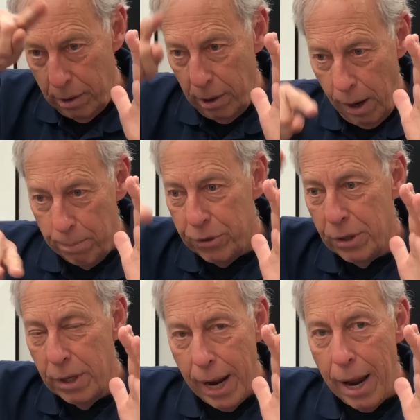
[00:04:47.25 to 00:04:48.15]
ups
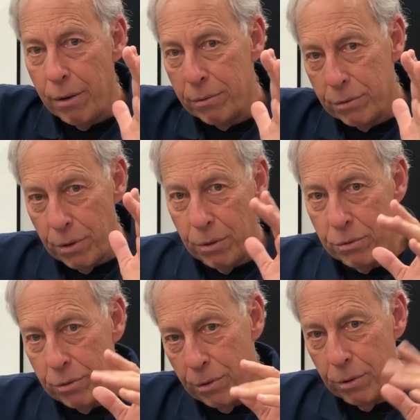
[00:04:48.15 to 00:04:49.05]
and downs,
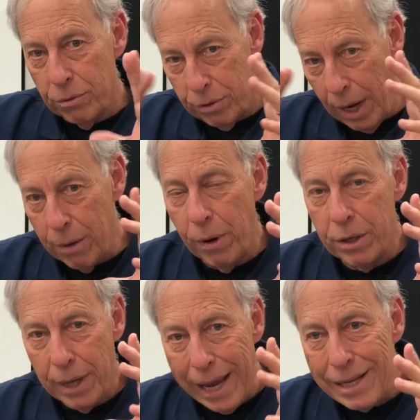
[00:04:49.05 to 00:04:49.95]
those, those
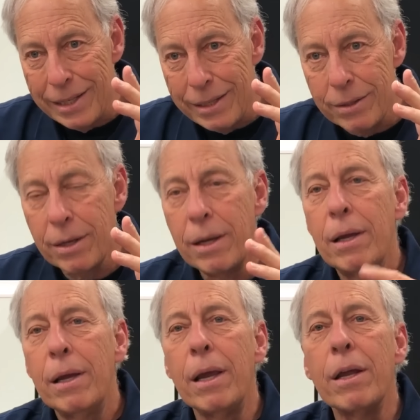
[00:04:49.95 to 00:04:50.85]
sideways S's,
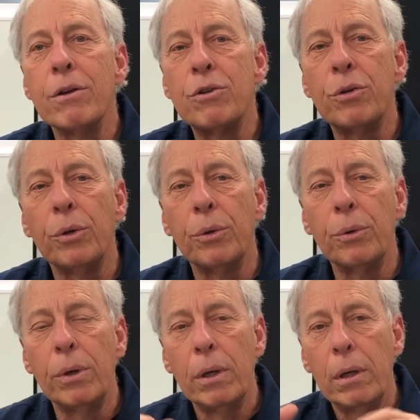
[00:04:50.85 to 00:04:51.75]
into